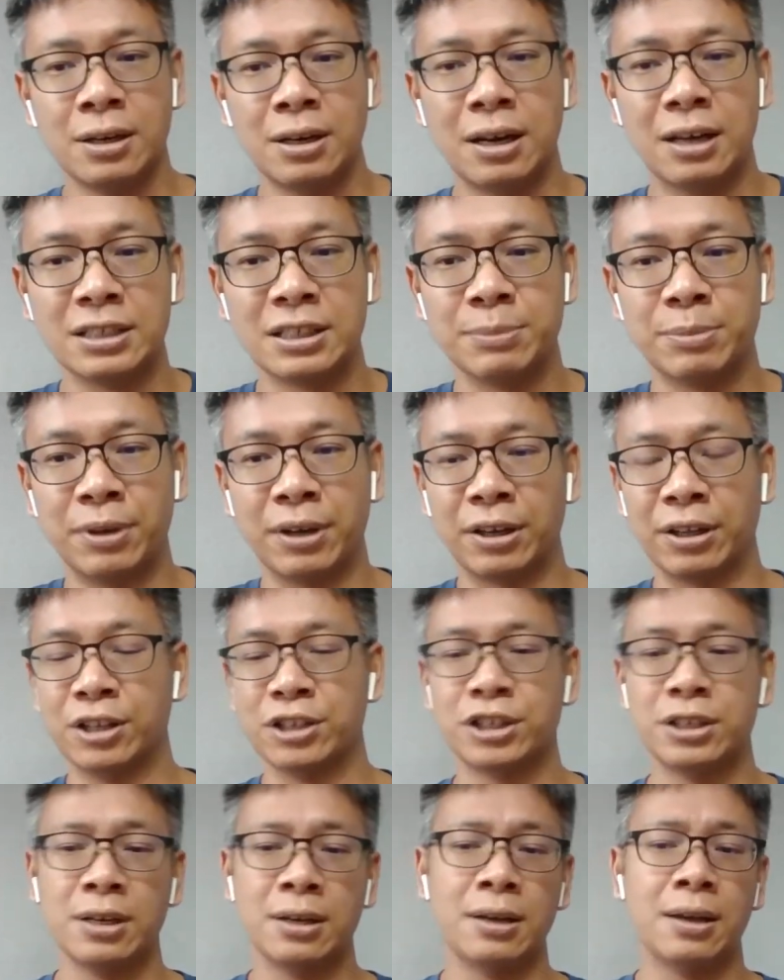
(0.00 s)
simple
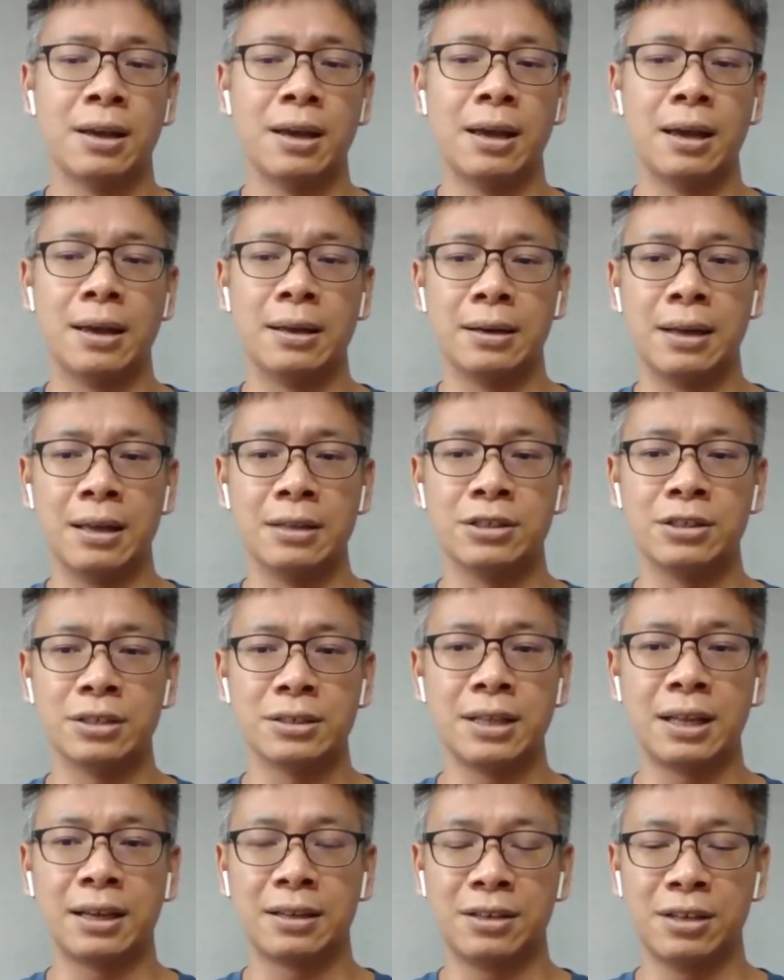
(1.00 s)
English, and just
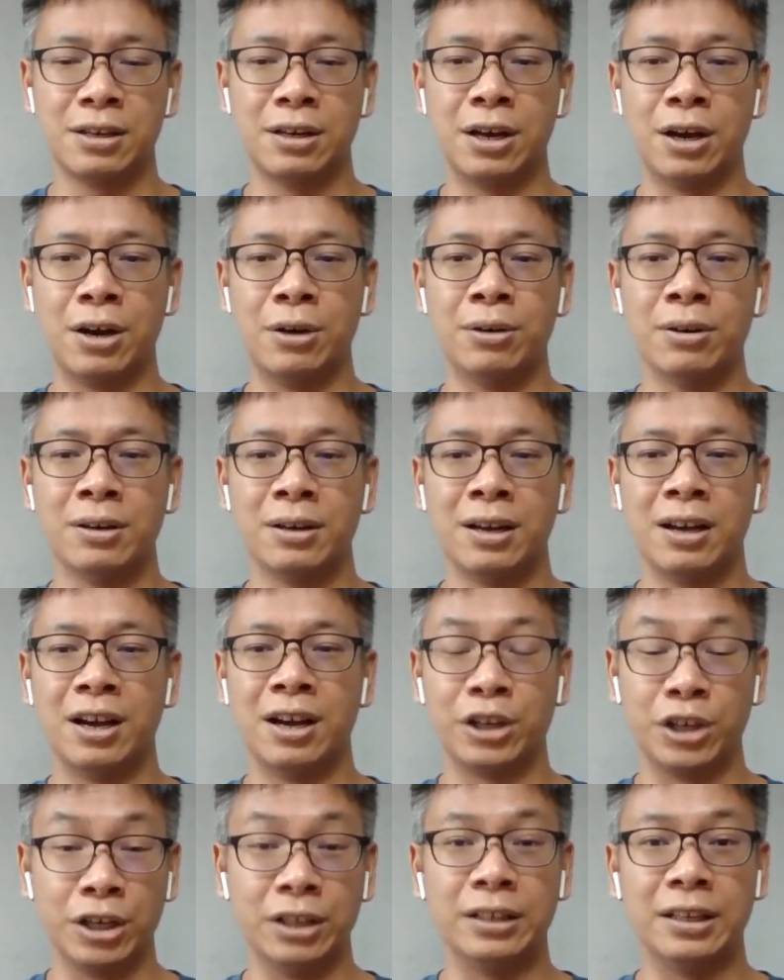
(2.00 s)
like
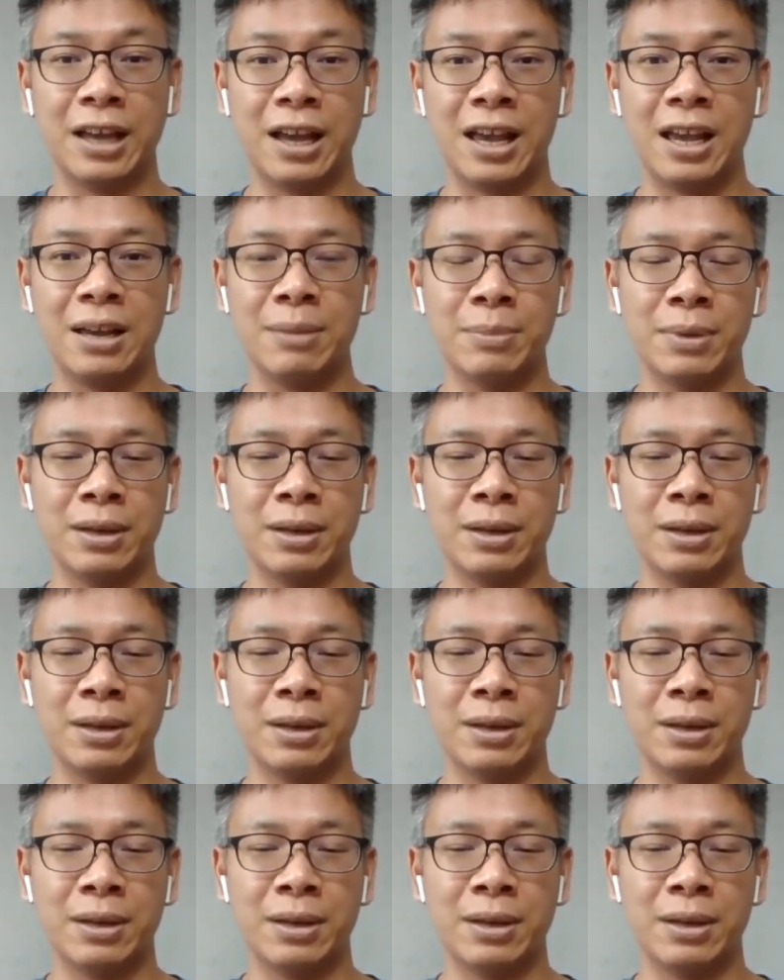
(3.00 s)
a good game,